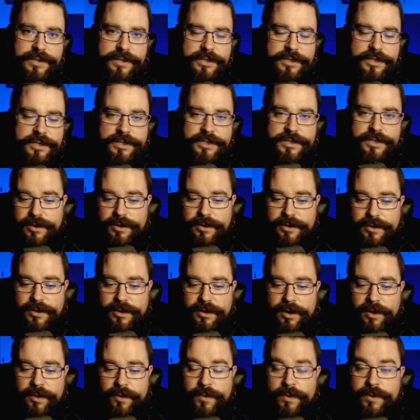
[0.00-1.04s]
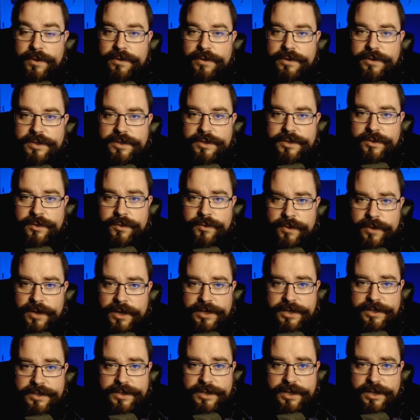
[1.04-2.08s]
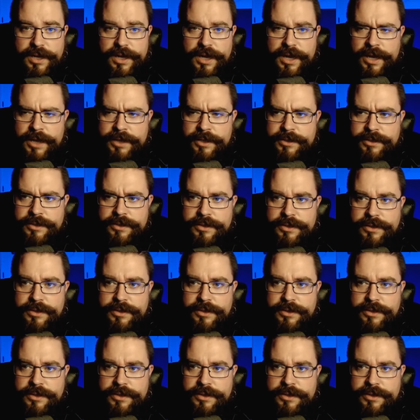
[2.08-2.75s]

just our world is crazy, and